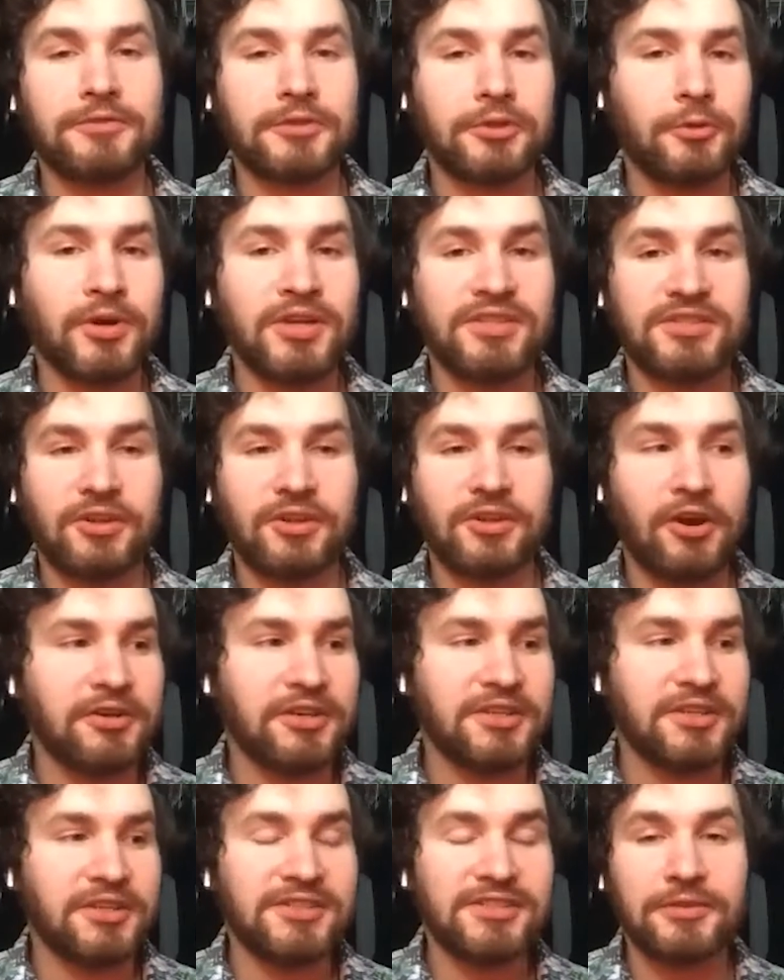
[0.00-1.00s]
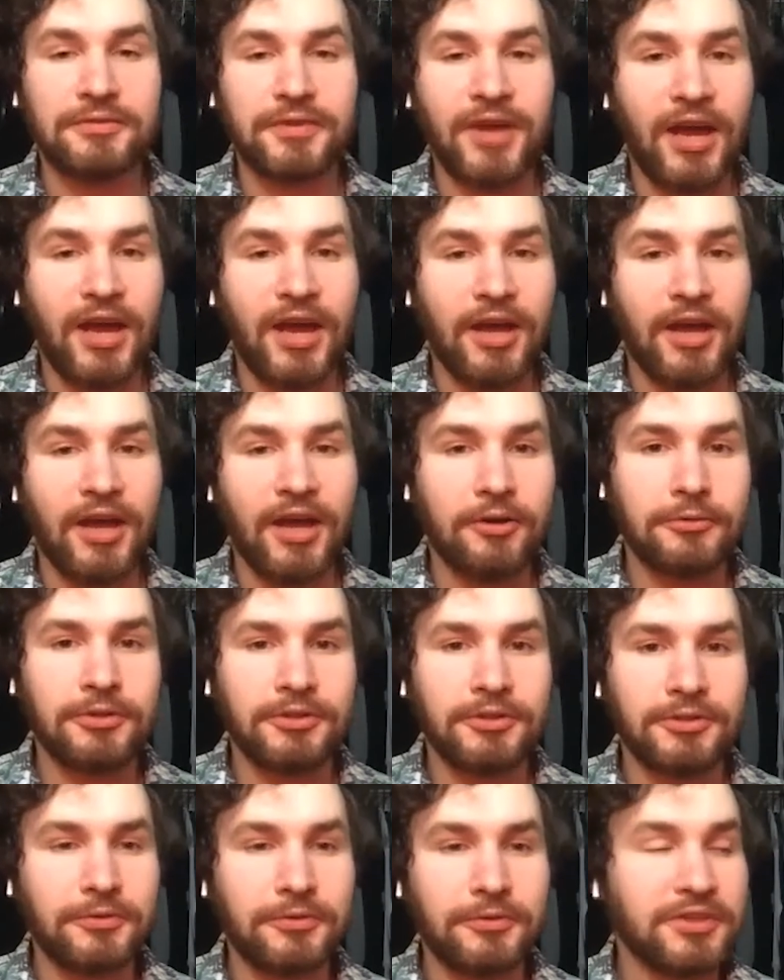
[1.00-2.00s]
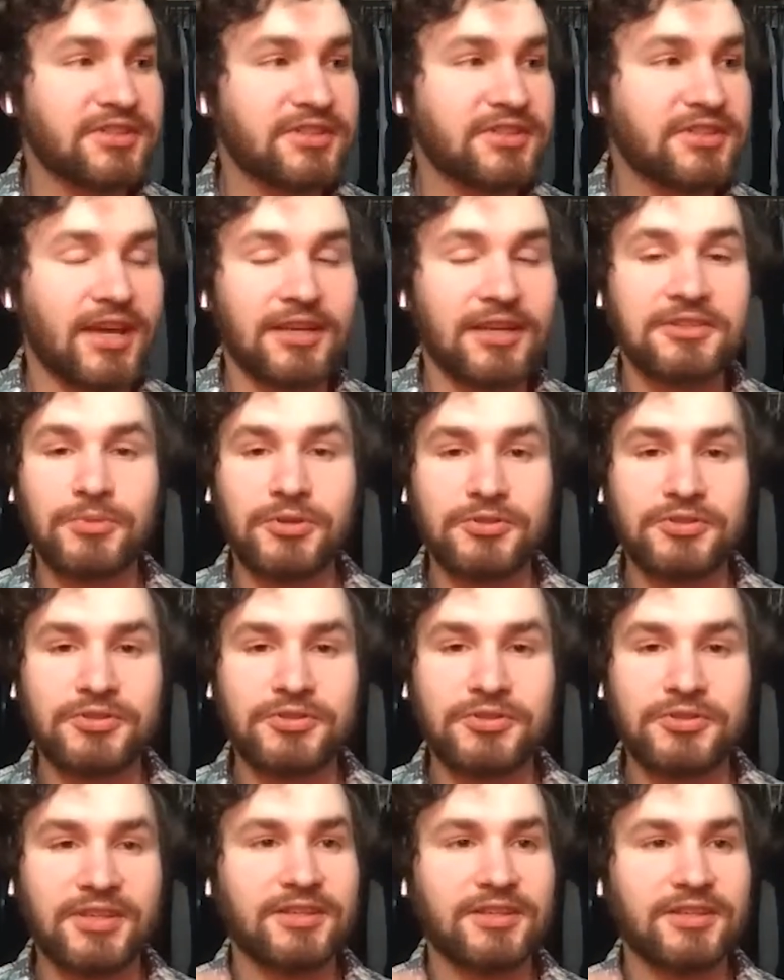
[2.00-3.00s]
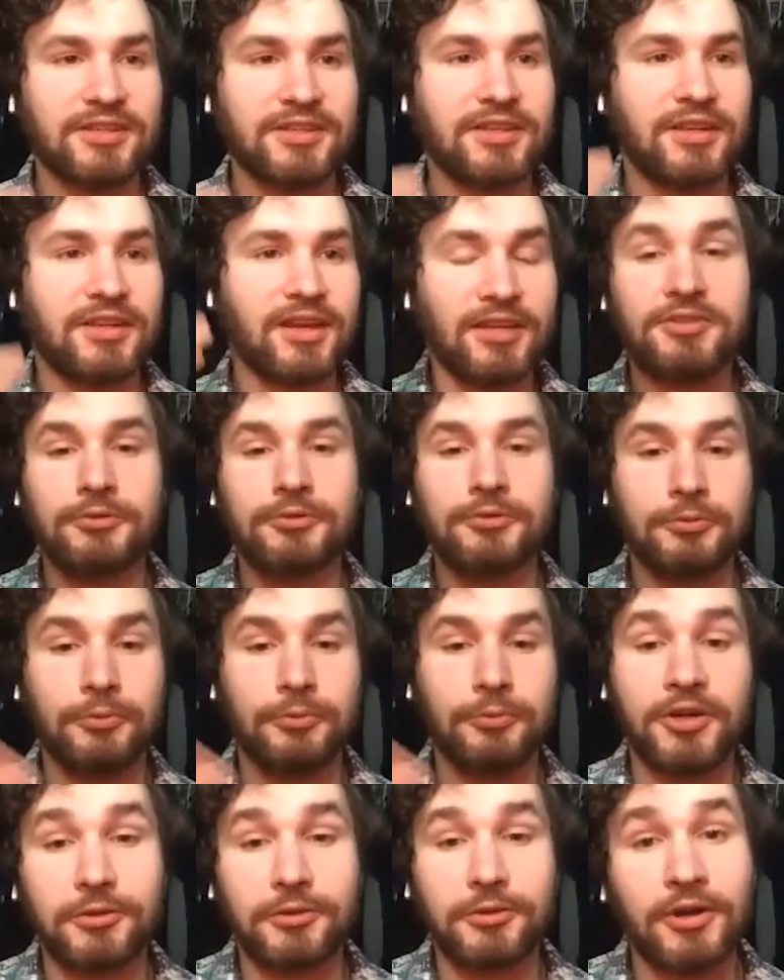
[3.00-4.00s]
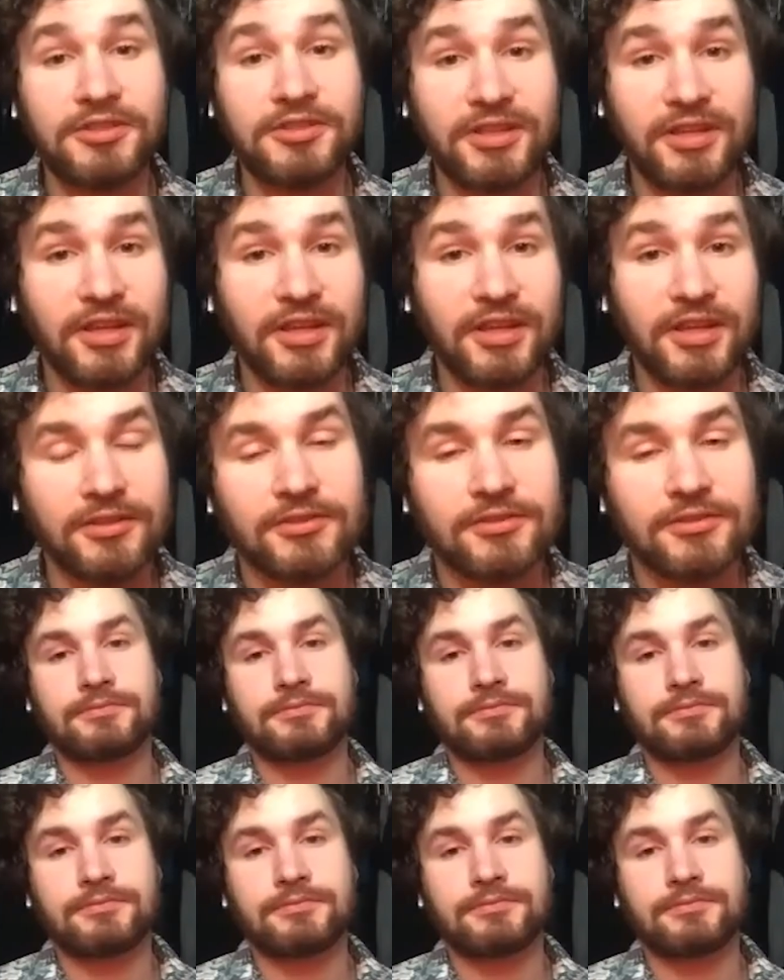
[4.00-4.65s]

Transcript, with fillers: of you as an artist of how you first got into music to where you are today?